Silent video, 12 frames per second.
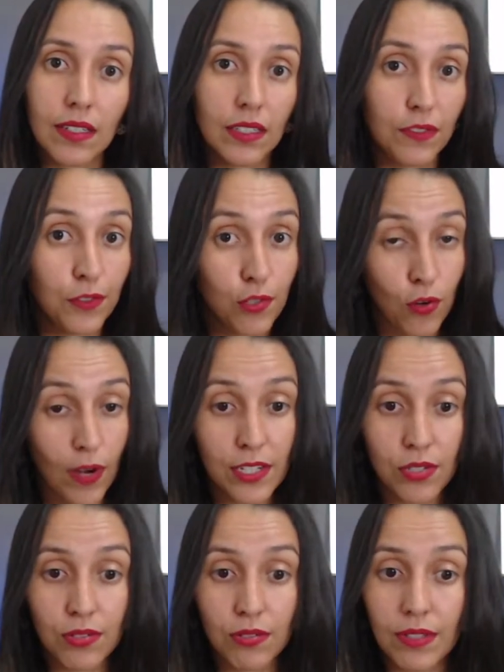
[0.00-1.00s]
If you try
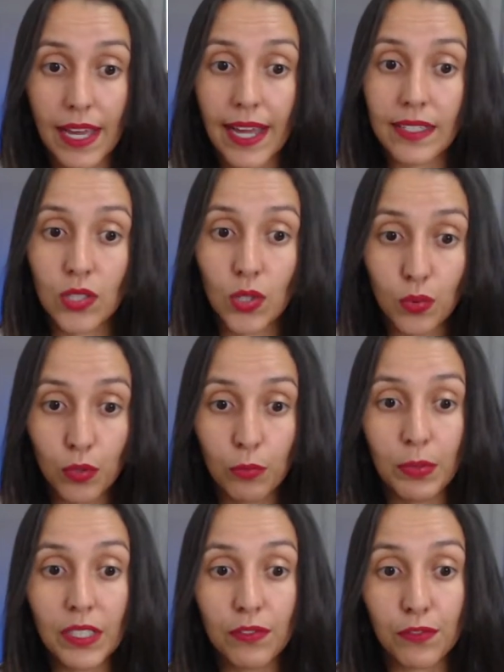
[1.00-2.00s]
to do that, you will
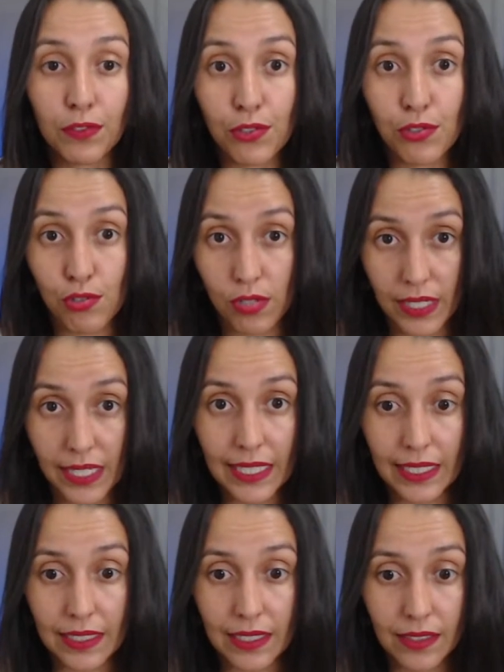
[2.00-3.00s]
be
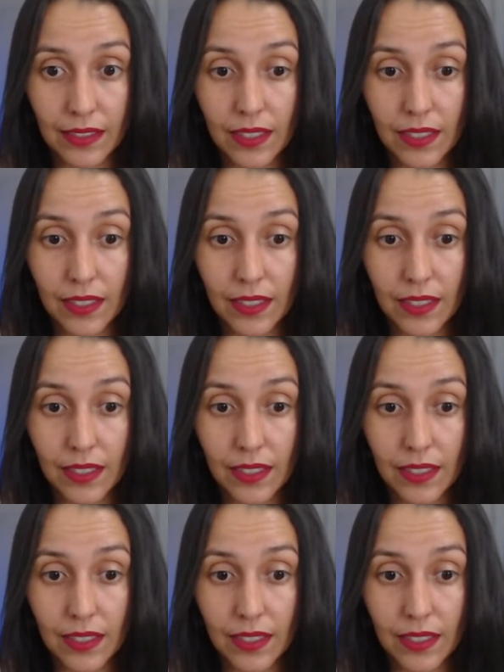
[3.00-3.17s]
frustrated.